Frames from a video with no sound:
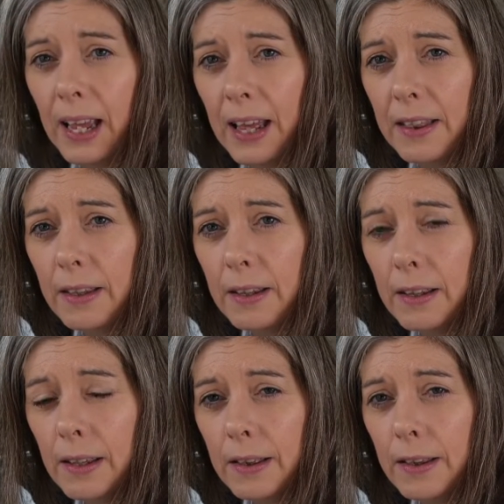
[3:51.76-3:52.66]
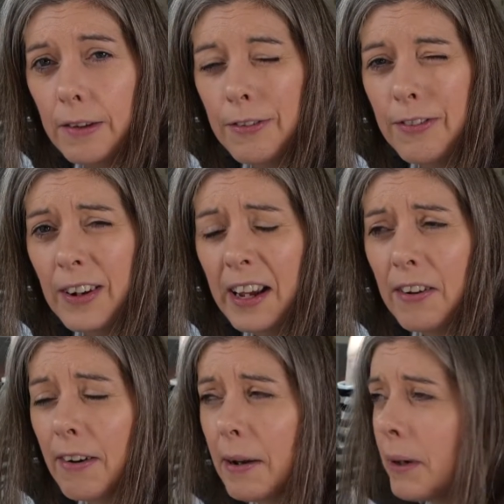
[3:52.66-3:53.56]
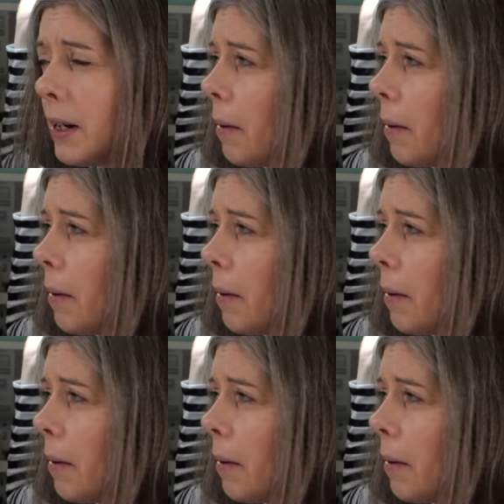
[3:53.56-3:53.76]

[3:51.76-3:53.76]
get the flickering when